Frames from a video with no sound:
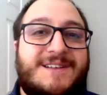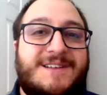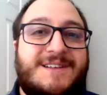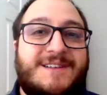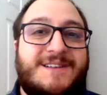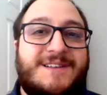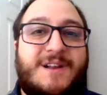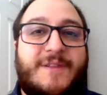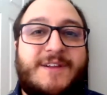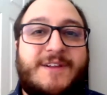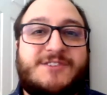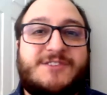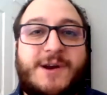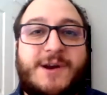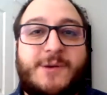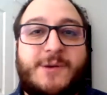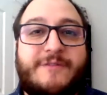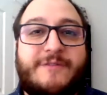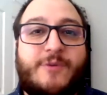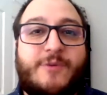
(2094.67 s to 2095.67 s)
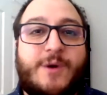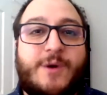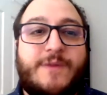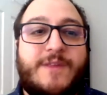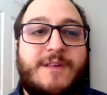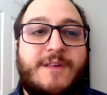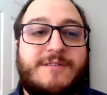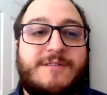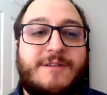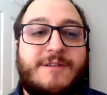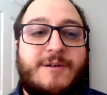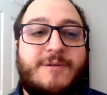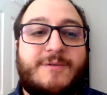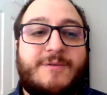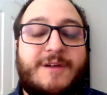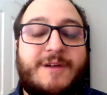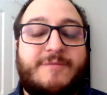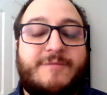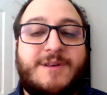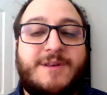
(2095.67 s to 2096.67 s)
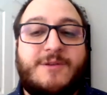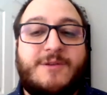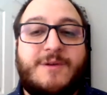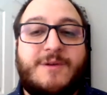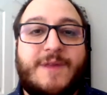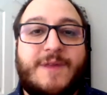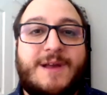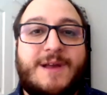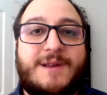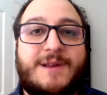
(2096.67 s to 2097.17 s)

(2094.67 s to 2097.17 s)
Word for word: you know, let's try to avoid this. So I've been mm-hmm. doing.